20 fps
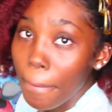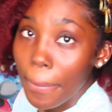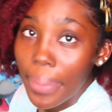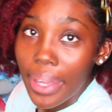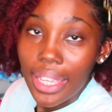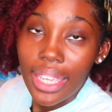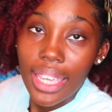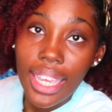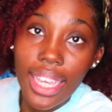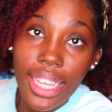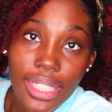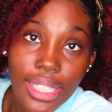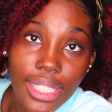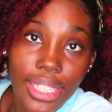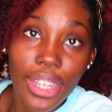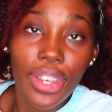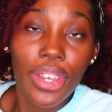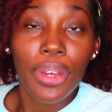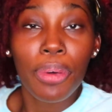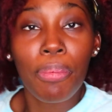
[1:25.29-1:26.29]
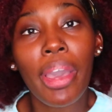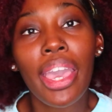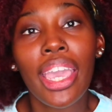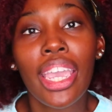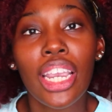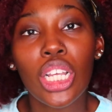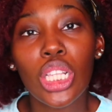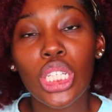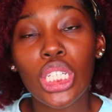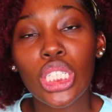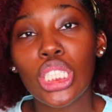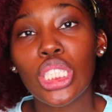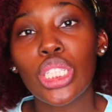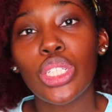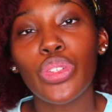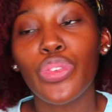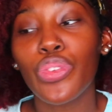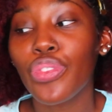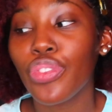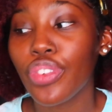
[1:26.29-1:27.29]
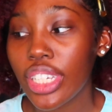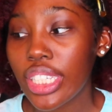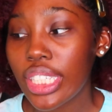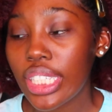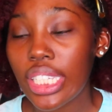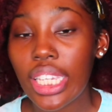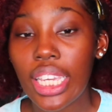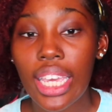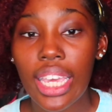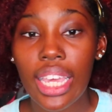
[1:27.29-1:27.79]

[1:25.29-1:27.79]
But yeah, so my hair looks a little frizzy,